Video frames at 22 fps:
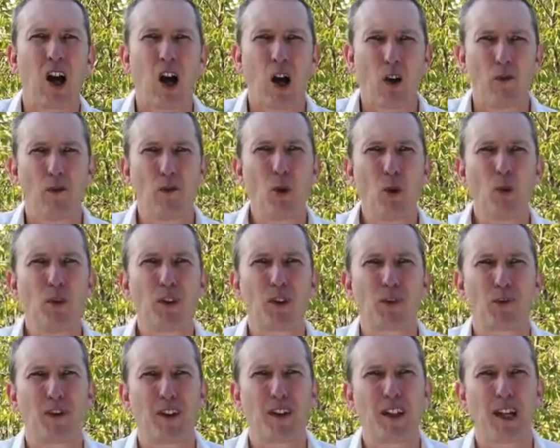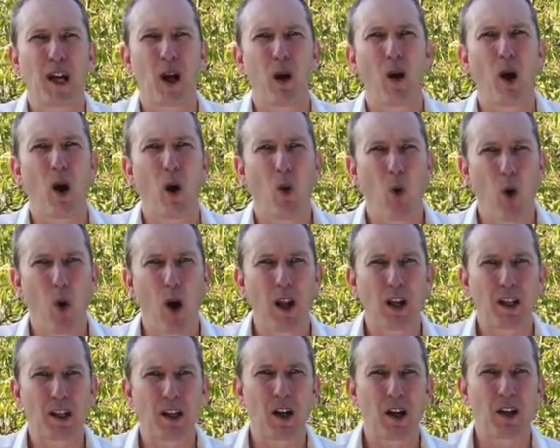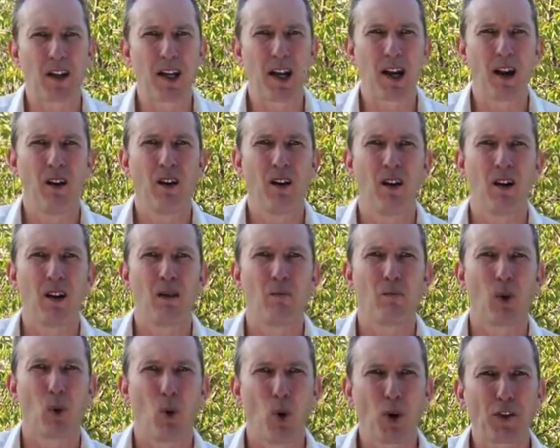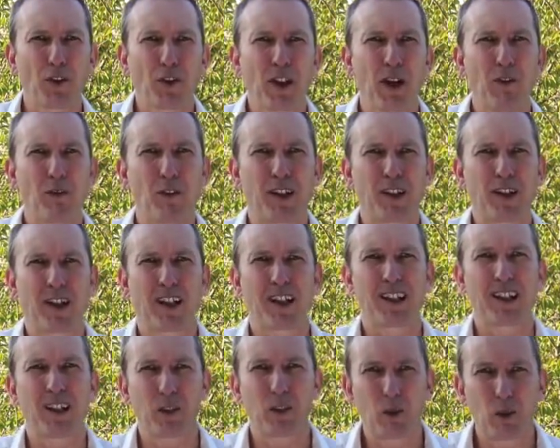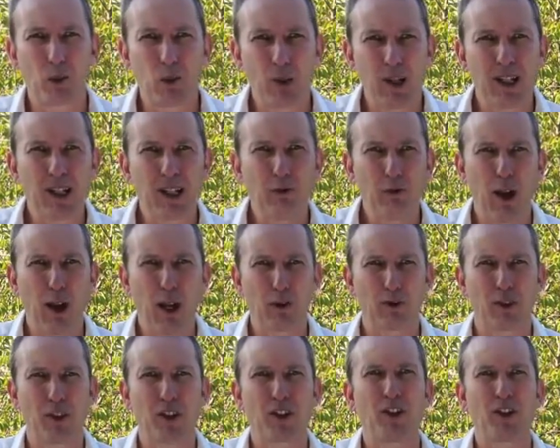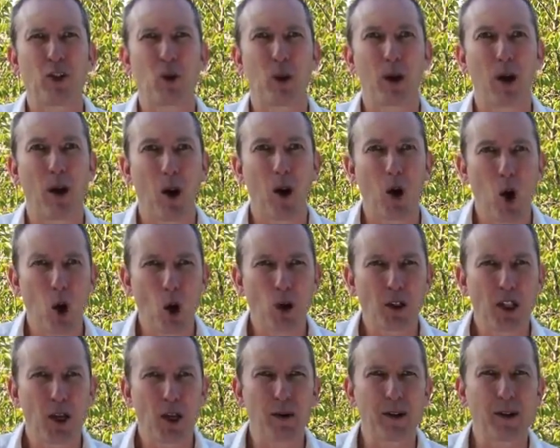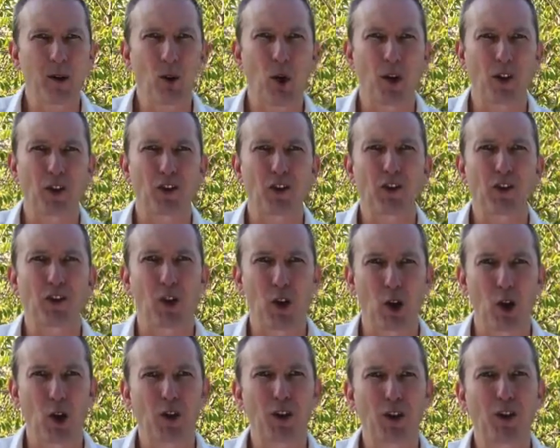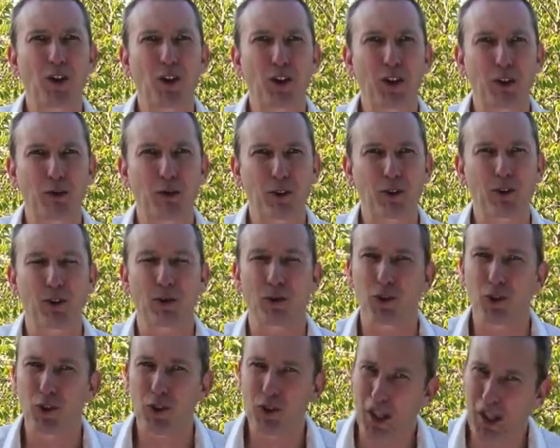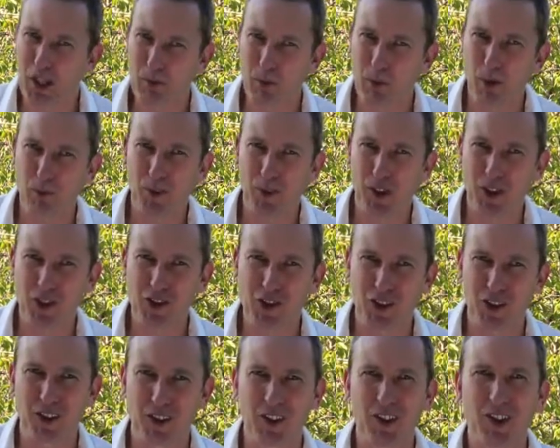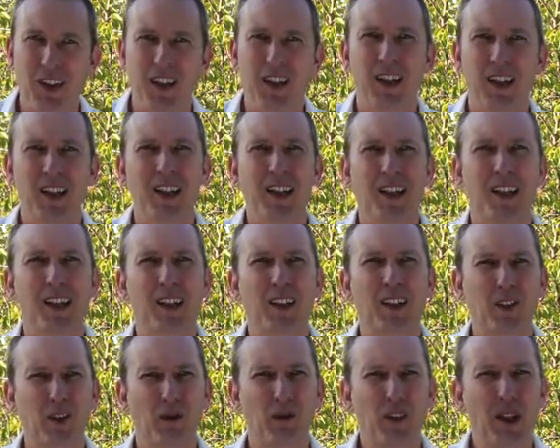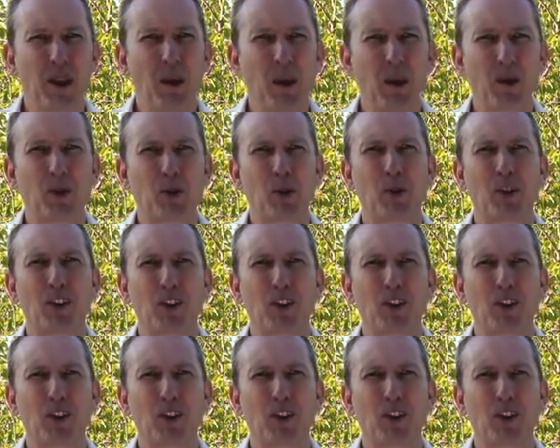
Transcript: I filmed this video a while ago now, but what's covered in it is really relevant to our ongoing quest to learn the secrets of steak perfection. It's a video I took